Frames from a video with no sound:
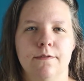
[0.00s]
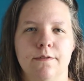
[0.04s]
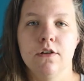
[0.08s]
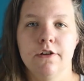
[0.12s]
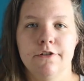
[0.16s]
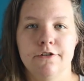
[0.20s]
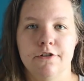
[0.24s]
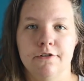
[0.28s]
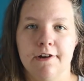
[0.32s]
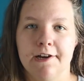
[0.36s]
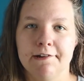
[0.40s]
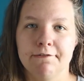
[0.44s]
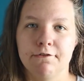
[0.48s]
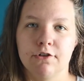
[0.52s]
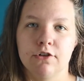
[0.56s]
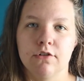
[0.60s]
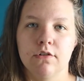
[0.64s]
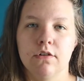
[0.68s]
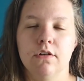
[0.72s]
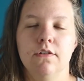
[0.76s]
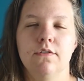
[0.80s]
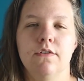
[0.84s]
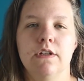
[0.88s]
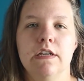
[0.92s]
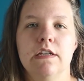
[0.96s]
So after
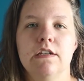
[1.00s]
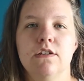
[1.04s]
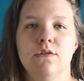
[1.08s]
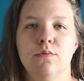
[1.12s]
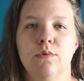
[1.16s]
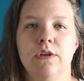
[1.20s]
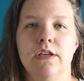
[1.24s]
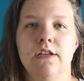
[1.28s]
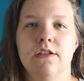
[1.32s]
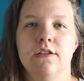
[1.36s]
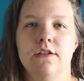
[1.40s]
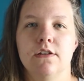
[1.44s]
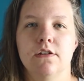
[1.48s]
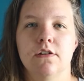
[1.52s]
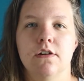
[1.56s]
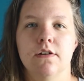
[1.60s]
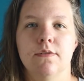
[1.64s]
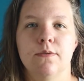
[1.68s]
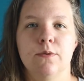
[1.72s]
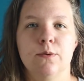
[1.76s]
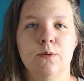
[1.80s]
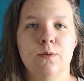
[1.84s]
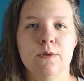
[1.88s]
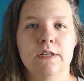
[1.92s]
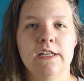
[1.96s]
all of this, we still
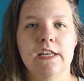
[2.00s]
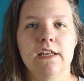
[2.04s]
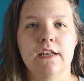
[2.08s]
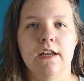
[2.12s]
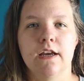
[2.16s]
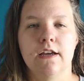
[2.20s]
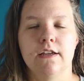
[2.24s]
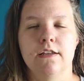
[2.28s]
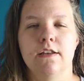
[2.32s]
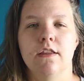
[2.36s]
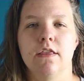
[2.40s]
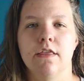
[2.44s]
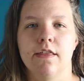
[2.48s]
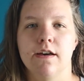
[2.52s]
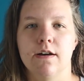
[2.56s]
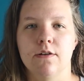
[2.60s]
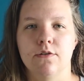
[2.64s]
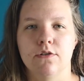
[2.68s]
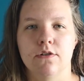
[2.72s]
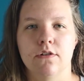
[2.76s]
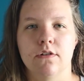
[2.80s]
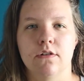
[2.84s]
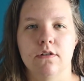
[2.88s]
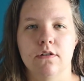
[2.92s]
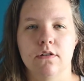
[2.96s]
have
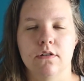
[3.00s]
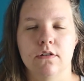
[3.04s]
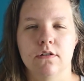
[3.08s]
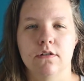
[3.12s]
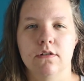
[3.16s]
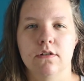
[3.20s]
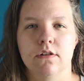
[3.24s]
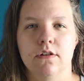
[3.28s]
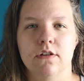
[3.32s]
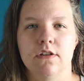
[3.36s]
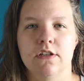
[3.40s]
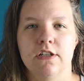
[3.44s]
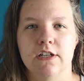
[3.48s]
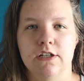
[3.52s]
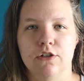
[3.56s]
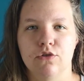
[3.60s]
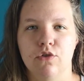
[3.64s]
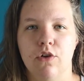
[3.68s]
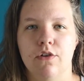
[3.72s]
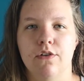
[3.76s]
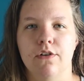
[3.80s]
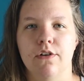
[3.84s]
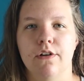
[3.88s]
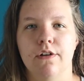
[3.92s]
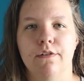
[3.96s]

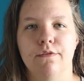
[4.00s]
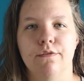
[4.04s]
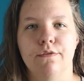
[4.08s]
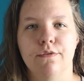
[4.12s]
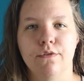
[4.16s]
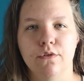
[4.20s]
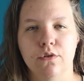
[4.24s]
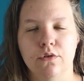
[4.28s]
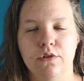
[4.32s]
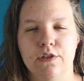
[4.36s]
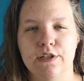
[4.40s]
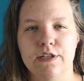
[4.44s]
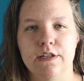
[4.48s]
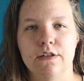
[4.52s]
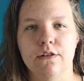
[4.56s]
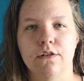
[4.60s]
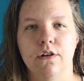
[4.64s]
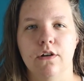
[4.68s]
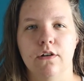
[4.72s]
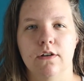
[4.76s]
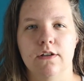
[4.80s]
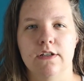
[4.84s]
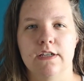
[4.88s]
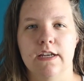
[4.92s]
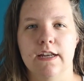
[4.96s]

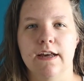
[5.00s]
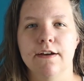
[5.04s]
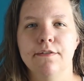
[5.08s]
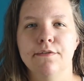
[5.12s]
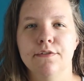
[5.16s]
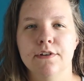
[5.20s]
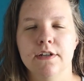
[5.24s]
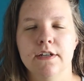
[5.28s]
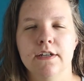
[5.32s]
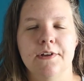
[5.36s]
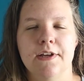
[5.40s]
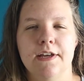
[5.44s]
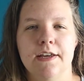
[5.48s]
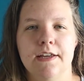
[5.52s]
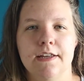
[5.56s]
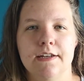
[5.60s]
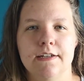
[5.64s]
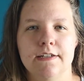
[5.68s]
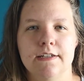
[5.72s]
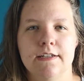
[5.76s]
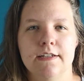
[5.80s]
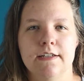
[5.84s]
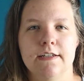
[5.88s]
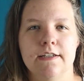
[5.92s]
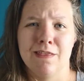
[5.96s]
$29,614 left,
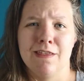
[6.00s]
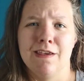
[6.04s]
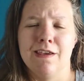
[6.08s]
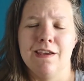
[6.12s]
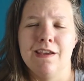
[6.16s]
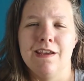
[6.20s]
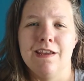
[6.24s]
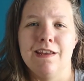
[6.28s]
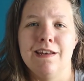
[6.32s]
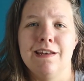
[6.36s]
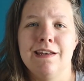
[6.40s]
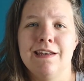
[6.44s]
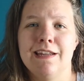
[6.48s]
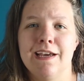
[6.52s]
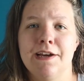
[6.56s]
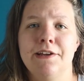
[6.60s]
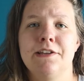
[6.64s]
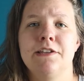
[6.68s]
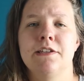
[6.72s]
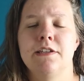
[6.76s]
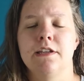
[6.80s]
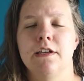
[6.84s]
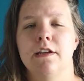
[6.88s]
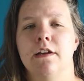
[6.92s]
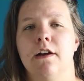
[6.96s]
and the
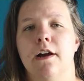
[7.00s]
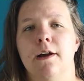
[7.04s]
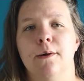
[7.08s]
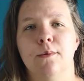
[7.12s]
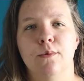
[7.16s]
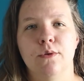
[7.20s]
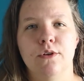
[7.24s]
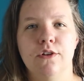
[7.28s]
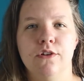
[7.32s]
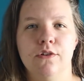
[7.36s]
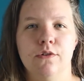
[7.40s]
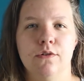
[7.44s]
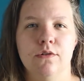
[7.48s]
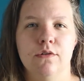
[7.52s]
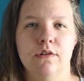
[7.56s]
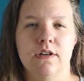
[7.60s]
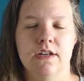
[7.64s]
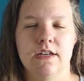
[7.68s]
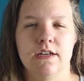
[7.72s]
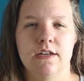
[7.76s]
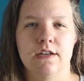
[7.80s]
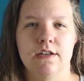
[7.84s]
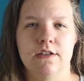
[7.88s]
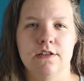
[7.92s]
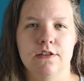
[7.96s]
next thing I would do
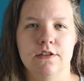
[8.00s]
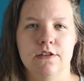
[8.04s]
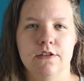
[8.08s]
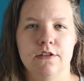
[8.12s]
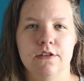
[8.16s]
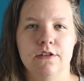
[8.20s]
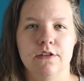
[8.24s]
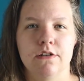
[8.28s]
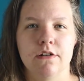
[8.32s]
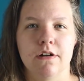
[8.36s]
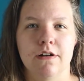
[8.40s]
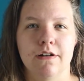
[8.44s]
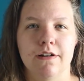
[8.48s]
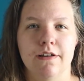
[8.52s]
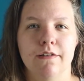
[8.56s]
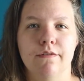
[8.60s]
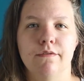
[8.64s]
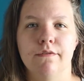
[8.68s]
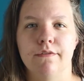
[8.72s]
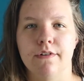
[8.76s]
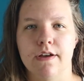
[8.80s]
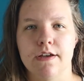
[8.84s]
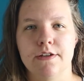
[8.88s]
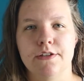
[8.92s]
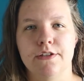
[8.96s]
is start
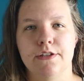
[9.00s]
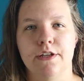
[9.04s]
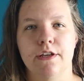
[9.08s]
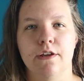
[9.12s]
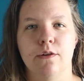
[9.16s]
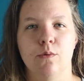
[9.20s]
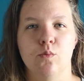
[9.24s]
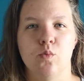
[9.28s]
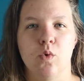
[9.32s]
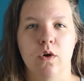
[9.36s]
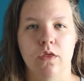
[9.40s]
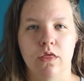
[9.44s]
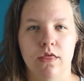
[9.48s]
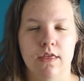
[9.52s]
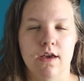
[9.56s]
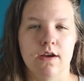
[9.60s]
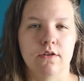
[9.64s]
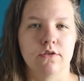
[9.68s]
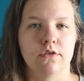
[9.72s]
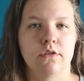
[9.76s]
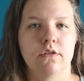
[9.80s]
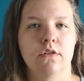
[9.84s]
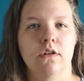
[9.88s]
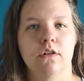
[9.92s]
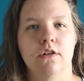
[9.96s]
investing
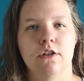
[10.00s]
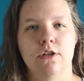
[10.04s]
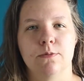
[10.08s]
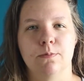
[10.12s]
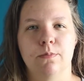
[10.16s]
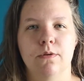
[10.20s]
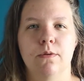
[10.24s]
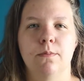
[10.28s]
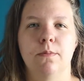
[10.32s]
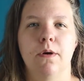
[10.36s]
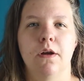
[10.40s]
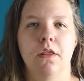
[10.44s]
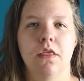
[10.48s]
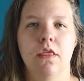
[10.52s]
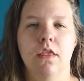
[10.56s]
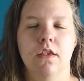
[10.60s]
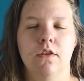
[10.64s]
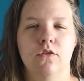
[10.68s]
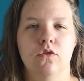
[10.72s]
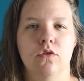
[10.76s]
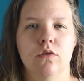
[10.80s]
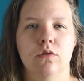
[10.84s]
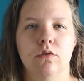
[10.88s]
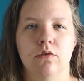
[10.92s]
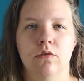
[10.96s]
$1,000 per
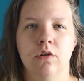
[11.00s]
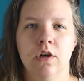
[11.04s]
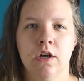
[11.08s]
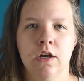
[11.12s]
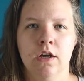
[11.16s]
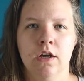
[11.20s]
month to